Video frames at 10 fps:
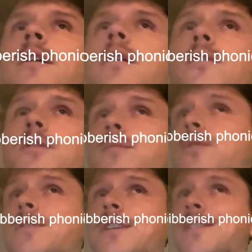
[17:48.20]

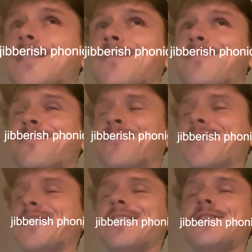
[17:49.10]
osmosis,
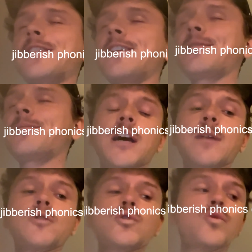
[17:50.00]
essentially.
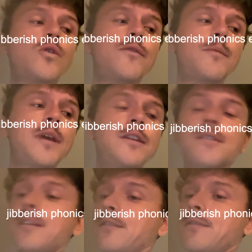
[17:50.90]
I'm not sure if it makes
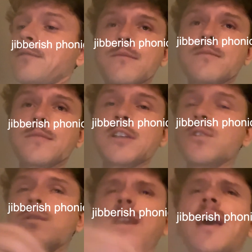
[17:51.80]
sense. I
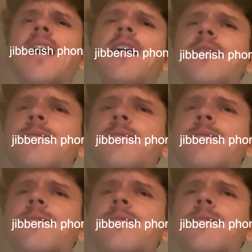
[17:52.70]
don't care.